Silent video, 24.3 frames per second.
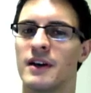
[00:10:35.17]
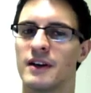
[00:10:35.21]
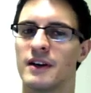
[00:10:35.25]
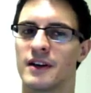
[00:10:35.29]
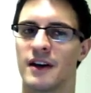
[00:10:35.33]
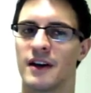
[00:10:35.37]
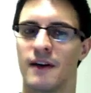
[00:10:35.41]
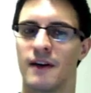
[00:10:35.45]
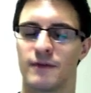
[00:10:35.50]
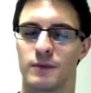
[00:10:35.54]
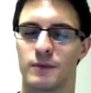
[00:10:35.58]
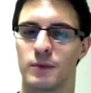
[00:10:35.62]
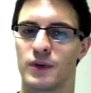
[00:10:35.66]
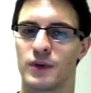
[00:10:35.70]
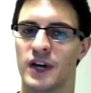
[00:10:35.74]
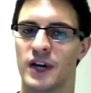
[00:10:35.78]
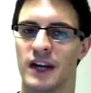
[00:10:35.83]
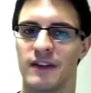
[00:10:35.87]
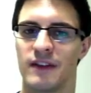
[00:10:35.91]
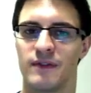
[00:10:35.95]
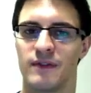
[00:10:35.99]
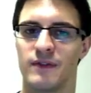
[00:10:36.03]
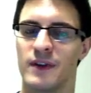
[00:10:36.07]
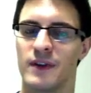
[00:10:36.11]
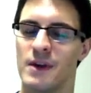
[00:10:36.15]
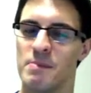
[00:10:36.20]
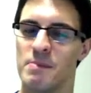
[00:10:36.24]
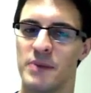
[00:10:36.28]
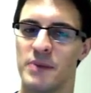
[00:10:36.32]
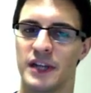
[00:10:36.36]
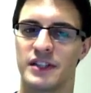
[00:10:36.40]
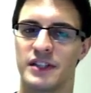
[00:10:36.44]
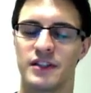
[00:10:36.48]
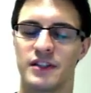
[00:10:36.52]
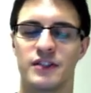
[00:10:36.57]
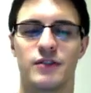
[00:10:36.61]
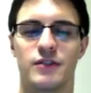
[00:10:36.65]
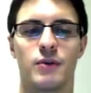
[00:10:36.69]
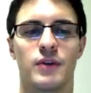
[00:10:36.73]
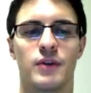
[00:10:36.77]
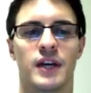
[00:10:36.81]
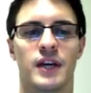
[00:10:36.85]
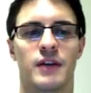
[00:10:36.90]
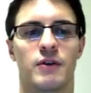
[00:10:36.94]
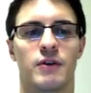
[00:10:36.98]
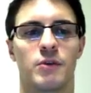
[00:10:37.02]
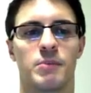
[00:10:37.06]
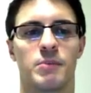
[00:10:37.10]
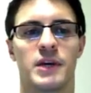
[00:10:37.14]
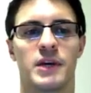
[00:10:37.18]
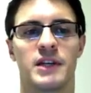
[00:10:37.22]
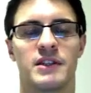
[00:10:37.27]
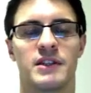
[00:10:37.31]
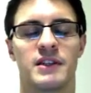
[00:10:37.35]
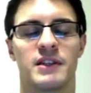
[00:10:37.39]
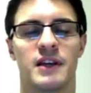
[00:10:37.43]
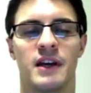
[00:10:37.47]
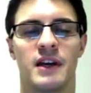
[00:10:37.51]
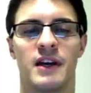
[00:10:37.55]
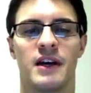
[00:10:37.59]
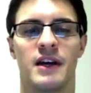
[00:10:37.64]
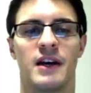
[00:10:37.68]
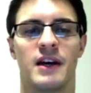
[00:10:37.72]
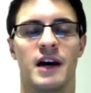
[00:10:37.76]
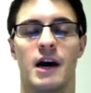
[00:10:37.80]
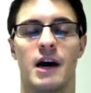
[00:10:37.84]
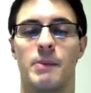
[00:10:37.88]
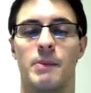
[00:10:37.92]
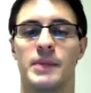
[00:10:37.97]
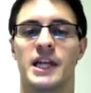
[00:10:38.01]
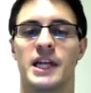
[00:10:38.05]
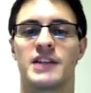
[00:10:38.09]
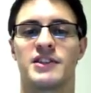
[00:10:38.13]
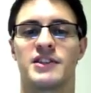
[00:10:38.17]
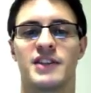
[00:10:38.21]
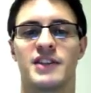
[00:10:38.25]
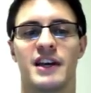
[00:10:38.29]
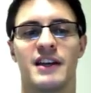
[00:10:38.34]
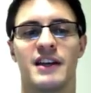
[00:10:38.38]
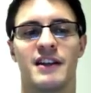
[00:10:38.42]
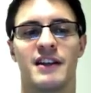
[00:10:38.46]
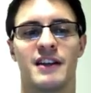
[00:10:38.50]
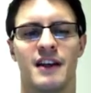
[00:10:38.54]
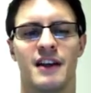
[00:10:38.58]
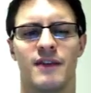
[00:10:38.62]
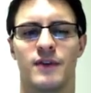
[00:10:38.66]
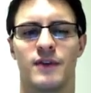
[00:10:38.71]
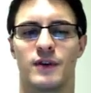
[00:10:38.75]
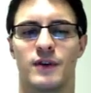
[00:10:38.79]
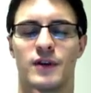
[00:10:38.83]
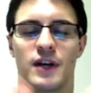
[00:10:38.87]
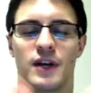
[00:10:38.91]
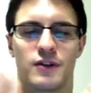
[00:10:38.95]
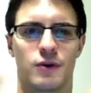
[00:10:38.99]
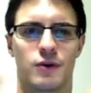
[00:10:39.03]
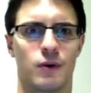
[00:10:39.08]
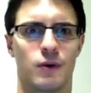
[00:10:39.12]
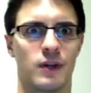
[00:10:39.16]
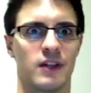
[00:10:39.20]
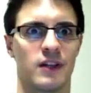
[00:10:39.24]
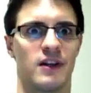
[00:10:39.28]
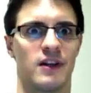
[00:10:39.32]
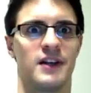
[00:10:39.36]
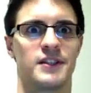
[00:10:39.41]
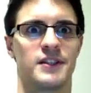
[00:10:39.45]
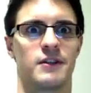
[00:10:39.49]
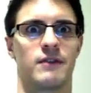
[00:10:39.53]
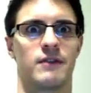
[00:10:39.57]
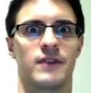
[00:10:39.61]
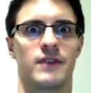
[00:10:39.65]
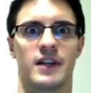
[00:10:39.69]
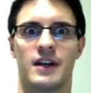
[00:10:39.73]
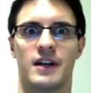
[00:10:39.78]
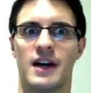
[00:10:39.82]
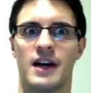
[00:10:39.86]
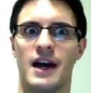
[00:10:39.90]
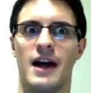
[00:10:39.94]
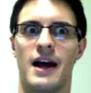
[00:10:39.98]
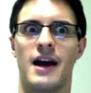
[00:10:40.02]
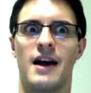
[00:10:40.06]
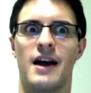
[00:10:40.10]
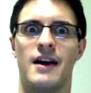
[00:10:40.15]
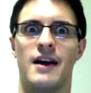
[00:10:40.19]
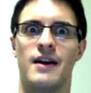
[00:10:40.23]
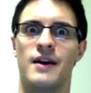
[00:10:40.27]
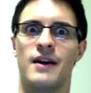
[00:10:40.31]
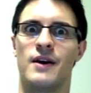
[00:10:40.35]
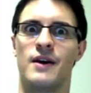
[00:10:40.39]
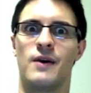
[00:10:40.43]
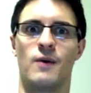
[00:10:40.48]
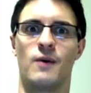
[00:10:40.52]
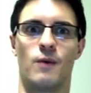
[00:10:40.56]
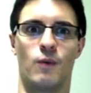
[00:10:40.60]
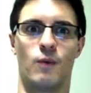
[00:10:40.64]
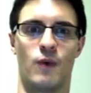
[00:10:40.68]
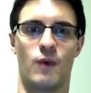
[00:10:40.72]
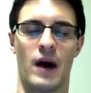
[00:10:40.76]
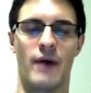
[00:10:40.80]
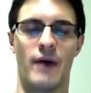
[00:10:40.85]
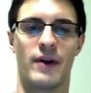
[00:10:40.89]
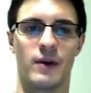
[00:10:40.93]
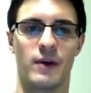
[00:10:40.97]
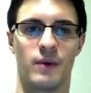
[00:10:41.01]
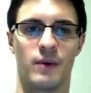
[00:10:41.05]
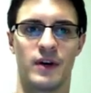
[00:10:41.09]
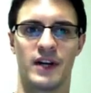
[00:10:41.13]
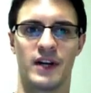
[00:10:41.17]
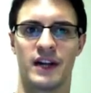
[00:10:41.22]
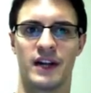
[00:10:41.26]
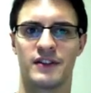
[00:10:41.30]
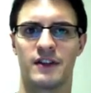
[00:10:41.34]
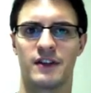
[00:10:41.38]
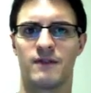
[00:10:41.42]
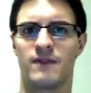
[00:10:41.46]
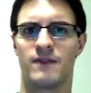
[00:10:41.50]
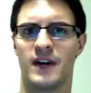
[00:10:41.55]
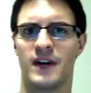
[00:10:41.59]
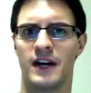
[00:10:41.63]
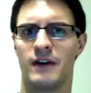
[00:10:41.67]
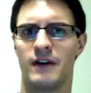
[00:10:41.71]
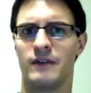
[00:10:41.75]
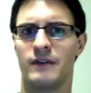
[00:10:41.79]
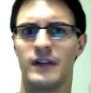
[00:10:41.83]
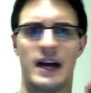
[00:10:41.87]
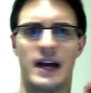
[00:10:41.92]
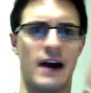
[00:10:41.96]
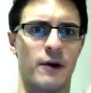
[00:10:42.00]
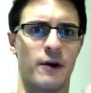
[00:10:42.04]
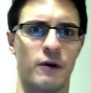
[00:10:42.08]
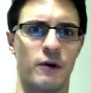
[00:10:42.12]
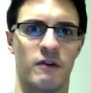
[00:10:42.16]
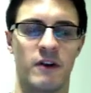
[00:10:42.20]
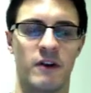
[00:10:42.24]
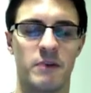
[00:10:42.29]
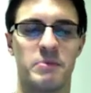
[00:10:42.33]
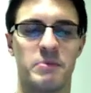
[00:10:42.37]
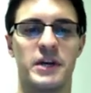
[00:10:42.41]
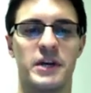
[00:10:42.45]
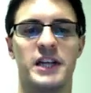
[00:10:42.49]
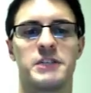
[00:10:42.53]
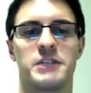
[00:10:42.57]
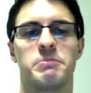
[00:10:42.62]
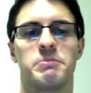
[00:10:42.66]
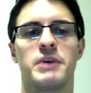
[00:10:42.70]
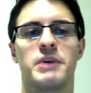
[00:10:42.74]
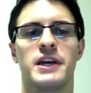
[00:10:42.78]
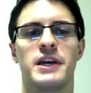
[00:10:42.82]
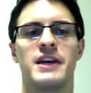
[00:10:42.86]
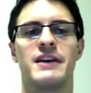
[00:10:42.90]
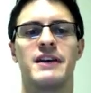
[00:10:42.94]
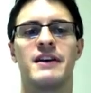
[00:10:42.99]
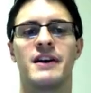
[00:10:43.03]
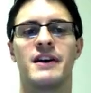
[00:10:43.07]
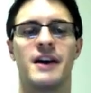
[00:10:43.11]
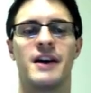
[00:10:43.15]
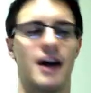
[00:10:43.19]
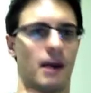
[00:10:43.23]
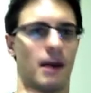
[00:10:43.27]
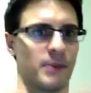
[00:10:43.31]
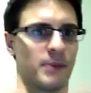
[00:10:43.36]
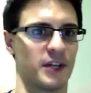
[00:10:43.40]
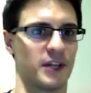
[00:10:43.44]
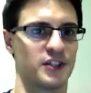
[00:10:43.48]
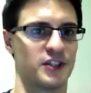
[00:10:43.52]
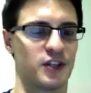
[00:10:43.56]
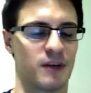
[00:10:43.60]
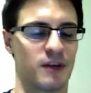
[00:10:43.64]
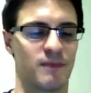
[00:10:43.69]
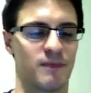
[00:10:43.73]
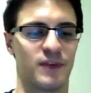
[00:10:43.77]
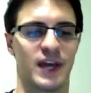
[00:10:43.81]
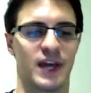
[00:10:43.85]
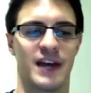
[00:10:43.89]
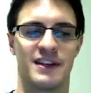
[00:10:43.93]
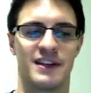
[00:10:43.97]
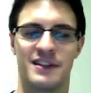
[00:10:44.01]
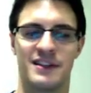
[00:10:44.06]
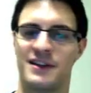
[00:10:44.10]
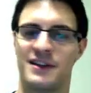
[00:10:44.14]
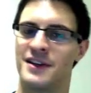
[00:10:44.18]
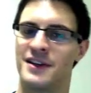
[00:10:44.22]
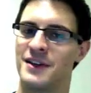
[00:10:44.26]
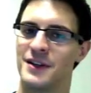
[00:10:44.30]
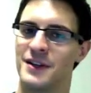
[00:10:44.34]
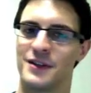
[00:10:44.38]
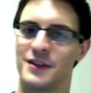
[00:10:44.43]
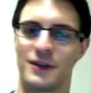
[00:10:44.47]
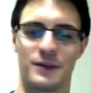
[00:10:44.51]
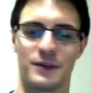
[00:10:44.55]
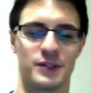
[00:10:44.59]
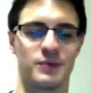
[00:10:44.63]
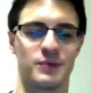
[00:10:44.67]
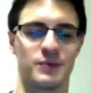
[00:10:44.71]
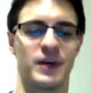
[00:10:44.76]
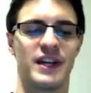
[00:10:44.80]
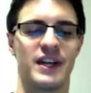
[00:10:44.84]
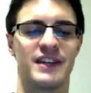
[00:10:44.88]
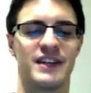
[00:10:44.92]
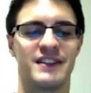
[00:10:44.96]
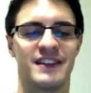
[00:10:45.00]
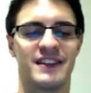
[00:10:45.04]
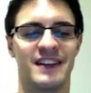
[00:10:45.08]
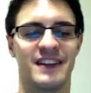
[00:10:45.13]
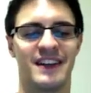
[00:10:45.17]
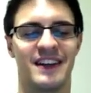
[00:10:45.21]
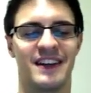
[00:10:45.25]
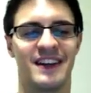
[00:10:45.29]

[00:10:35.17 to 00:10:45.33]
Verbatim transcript: comfortable kind of mixing these two together a bit. Um, but that said, if you've got totally lost there, like, ah, why would I want an outside file? How do I write P H P? I'm not set up for that. Don't sweat it.